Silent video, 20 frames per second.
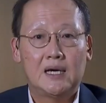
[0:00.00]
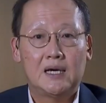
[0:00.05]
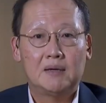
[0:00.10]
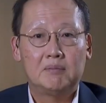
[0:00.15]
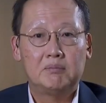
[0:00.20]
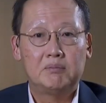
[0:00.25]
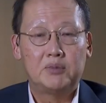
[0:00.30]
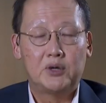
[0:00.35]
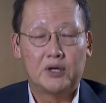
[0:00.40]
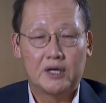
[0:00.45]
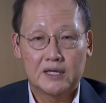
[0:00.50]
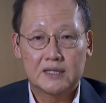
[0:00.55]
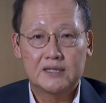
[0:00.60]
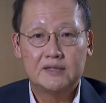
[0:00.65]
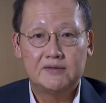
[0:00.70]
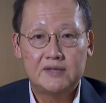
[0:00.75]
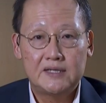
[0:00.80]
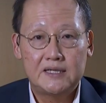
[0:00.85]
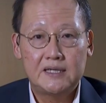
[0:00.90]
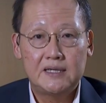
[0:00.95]
um,
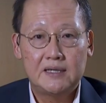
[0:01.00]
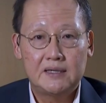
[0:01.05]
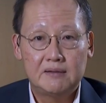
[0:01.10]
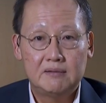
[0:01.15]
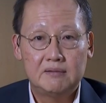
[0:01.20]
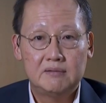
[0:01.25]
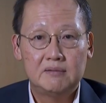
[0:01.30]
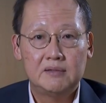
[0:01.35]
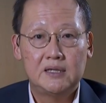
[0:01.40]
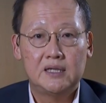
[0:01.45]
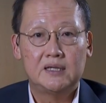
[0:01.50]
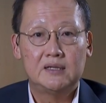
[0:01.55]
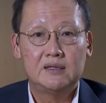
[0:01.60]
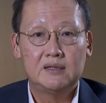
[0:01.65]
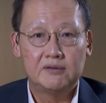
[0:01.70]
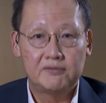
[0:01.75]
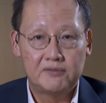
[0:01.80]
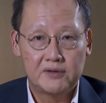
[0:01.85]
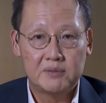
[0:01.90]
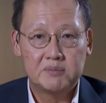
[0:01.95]
productivity in, in
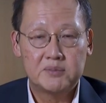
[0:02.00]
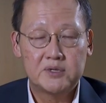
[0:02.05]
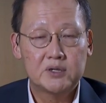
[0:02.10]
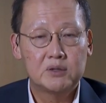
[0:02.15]
the firm.